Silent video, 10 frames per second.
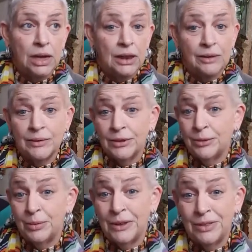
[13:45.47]
And I've
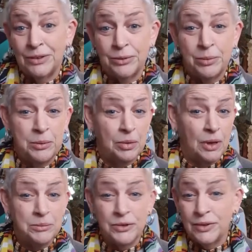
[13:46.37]
explained this to people.
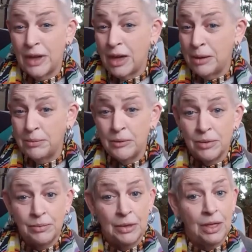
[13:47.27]
I'm just happy
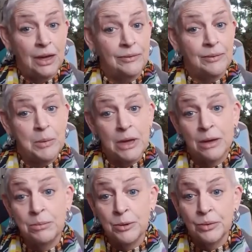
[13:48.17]
with my life. I'm
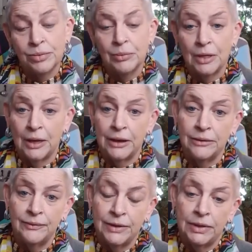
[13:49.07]
happy with my
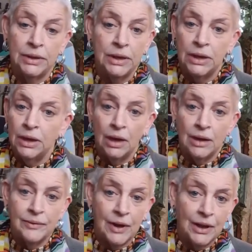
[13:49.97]
life. And
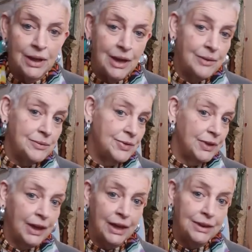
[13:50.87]
I've got
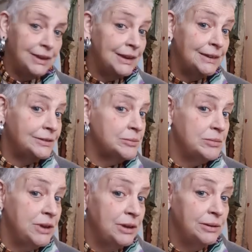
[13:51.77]
everything I need
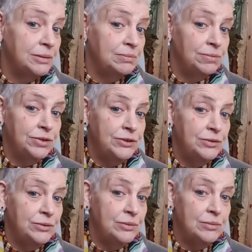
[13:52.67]

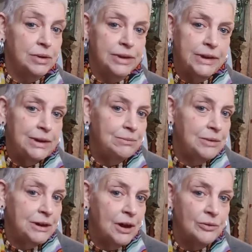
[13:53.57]
to keep
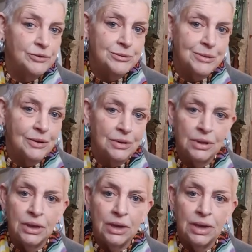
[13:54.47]
me comfortable.
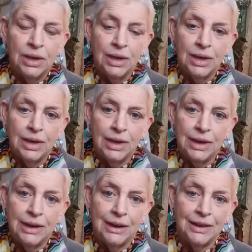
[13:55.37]

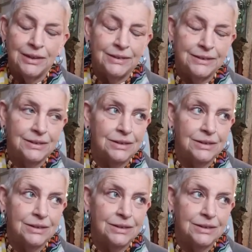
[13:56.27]
And